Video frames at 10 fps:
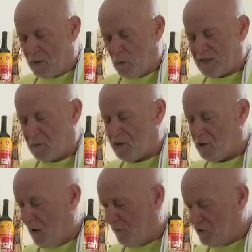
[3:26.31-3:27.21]
Most of the
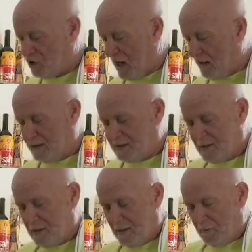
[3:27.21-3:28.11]
other recipes call for
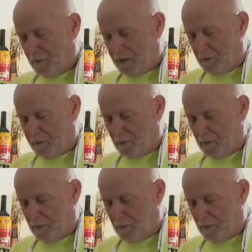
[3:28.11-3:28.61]
shallots,